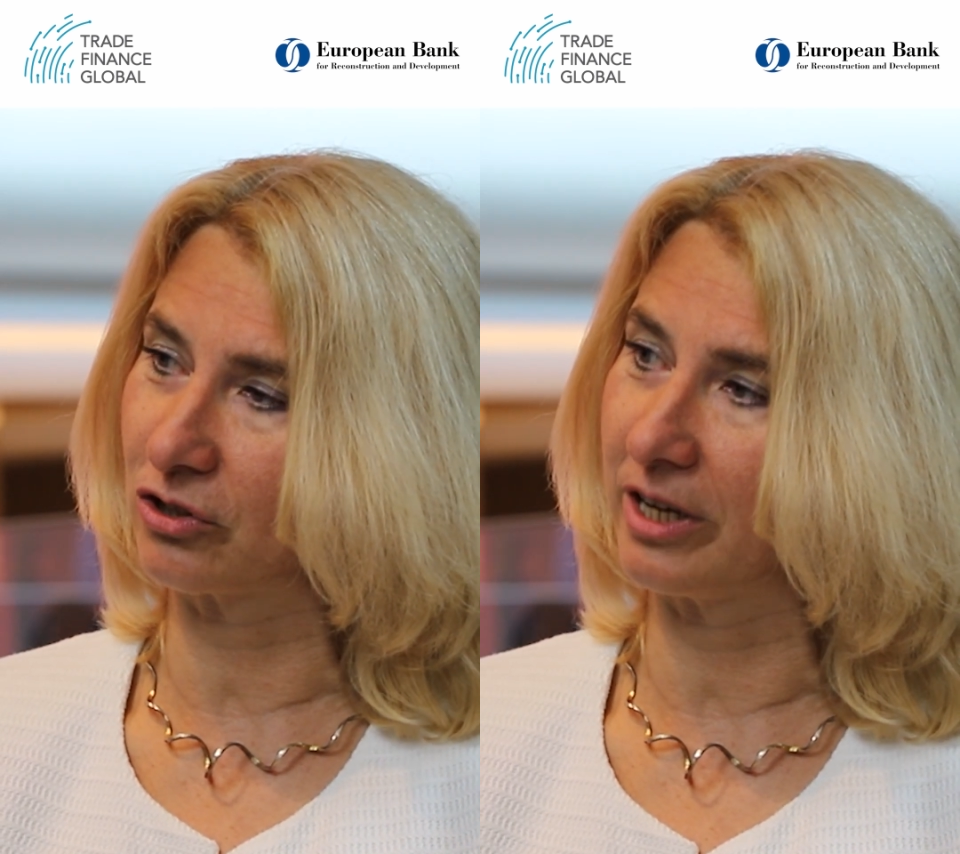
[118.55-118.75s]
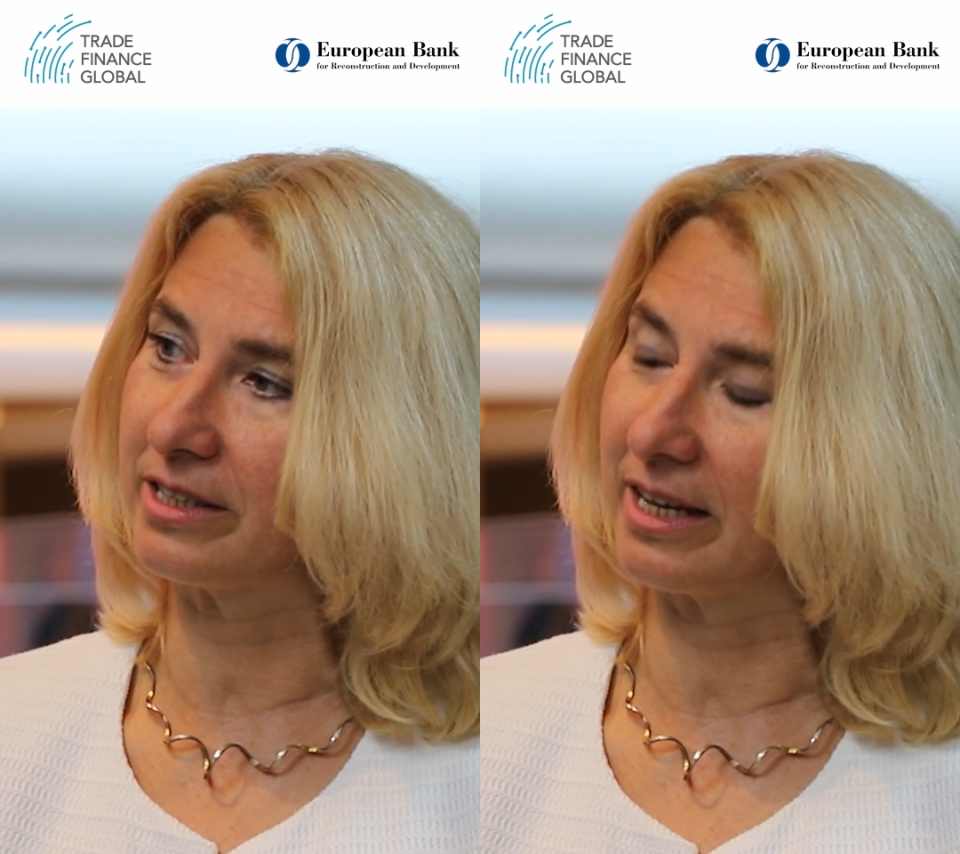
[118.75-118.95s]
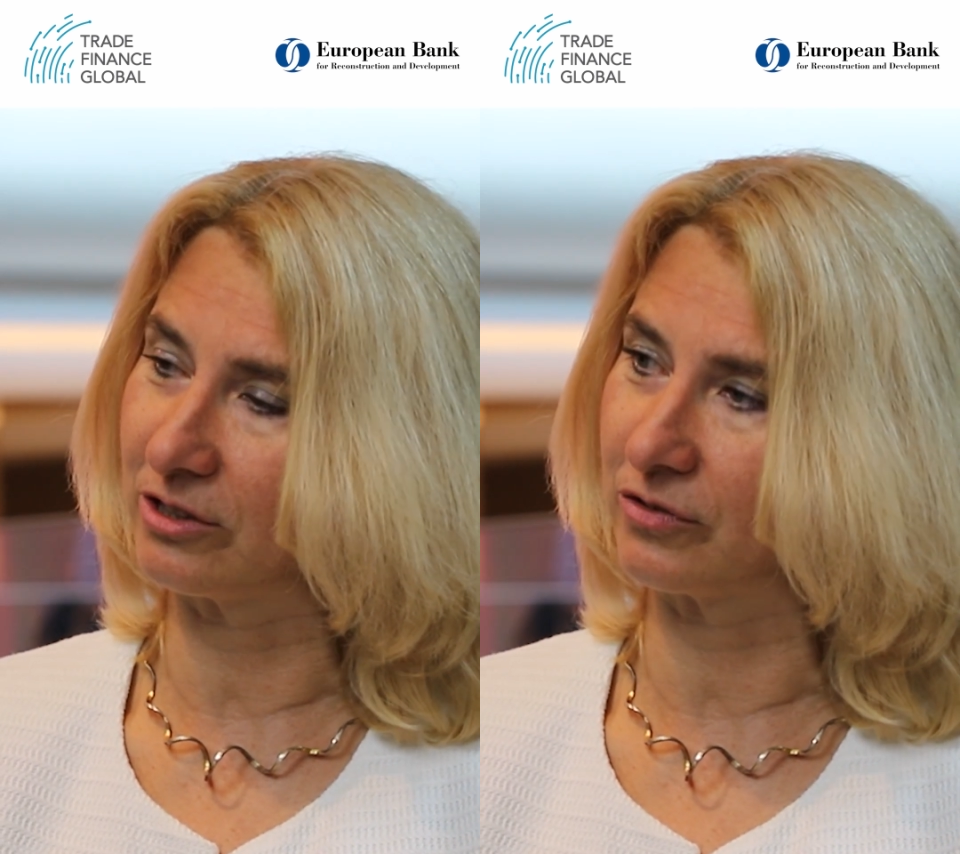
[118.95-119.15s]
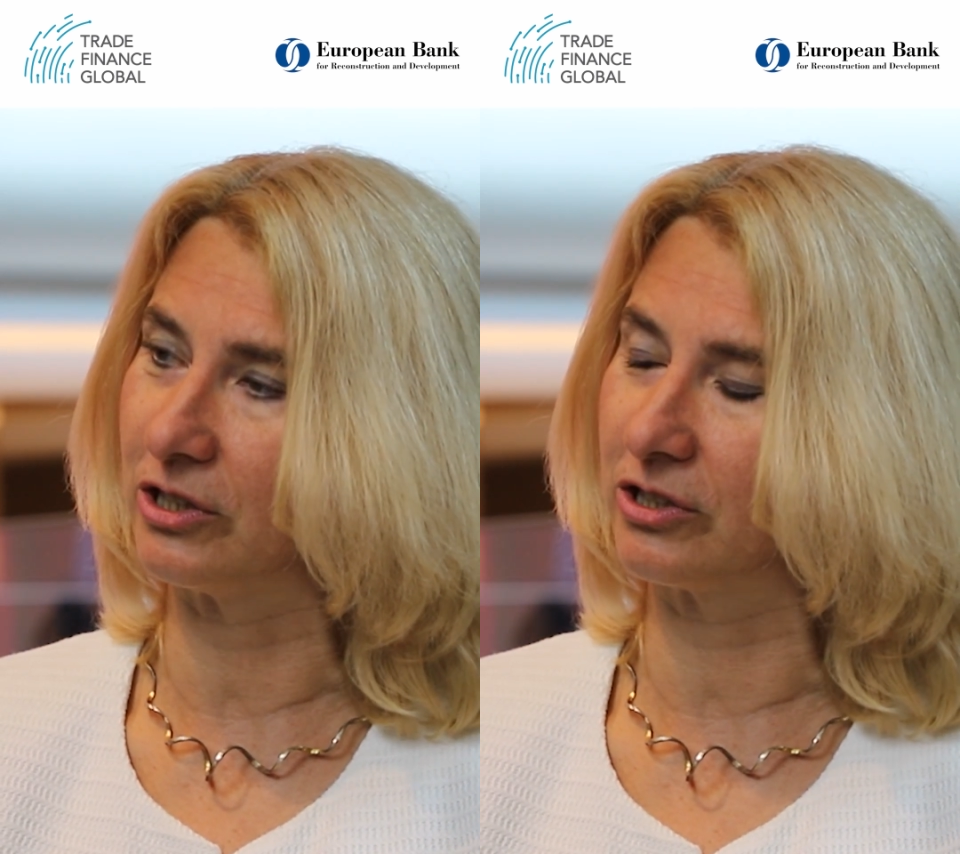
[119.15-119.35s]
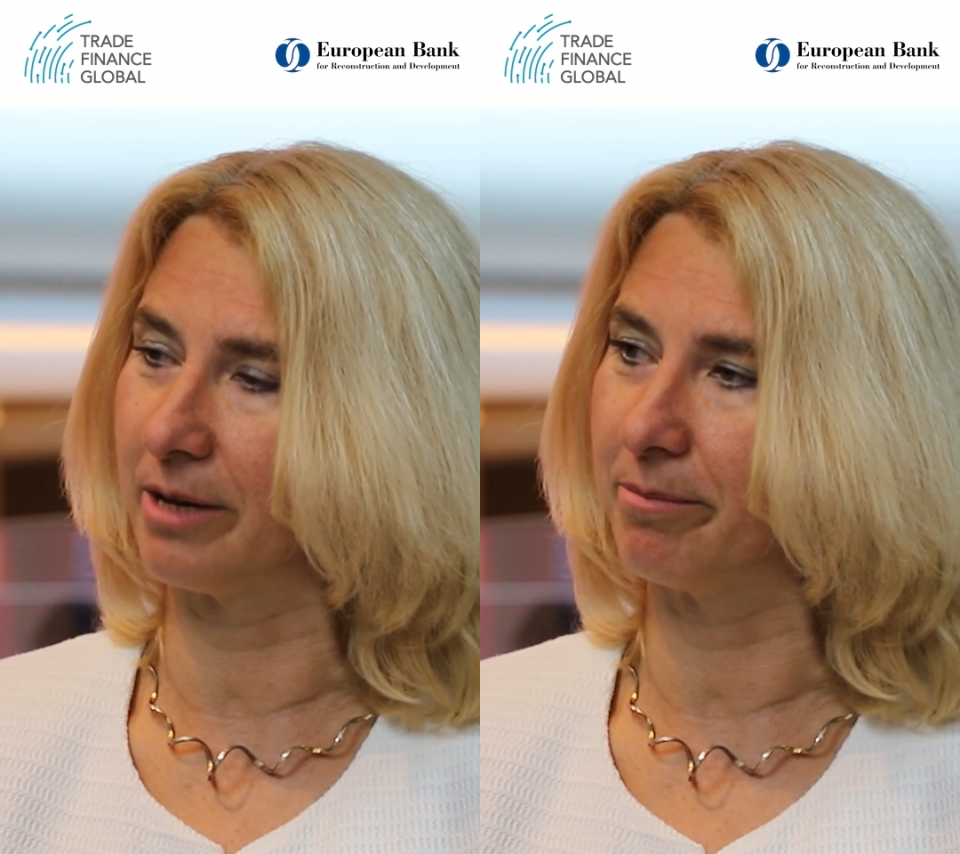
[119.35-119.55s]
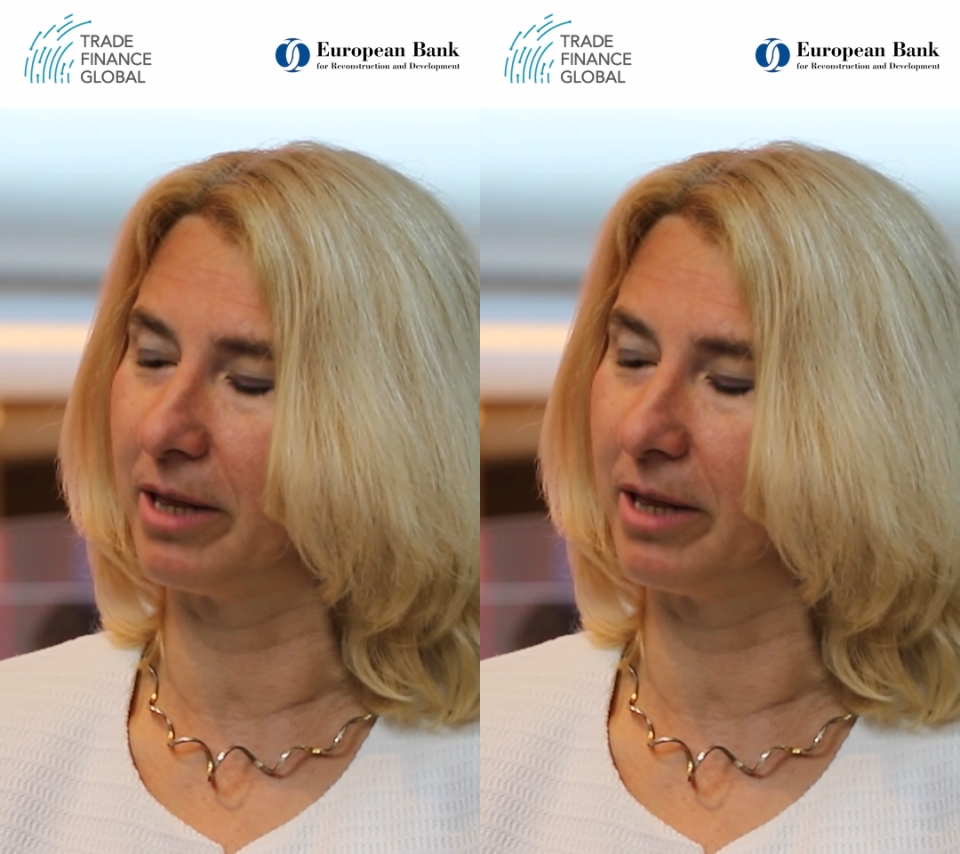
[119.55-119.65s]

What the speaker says: trade has reached a